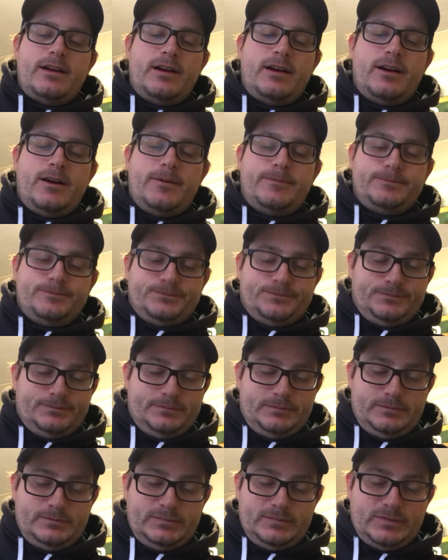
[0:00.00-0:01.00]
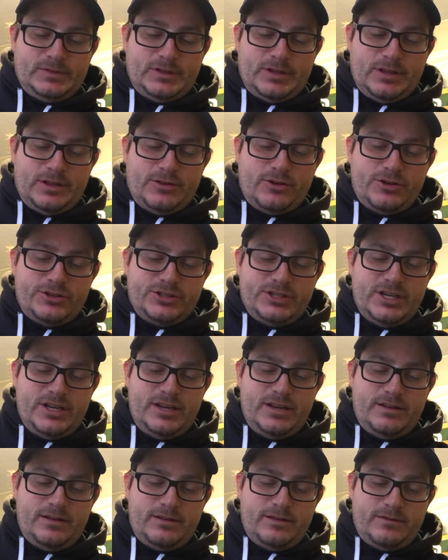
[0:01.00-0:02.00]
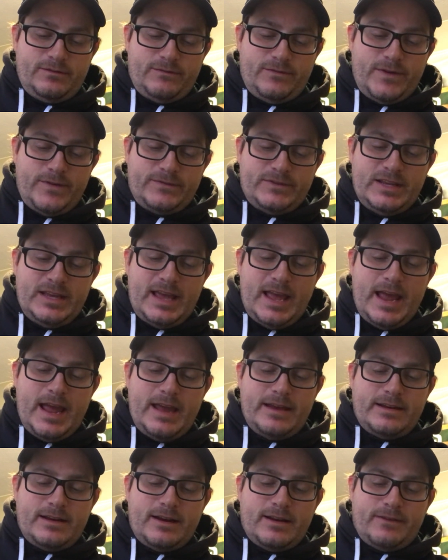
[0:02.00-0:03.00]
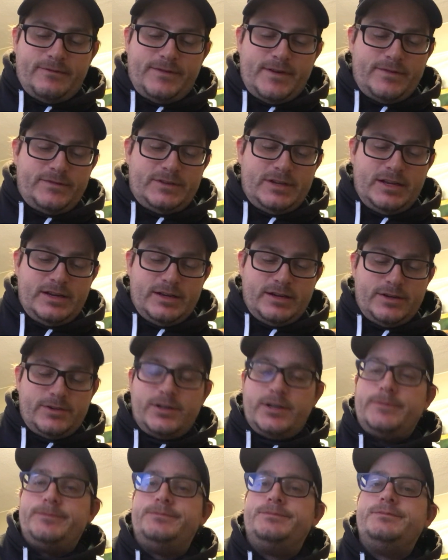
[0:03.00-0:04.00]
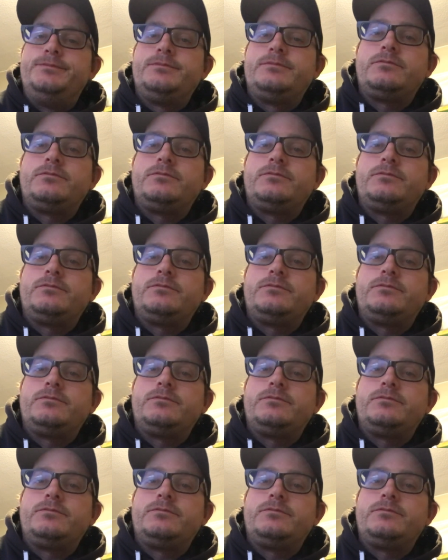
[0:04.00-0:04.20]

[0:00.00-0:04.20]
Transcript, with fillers: Um 1358 out of 1500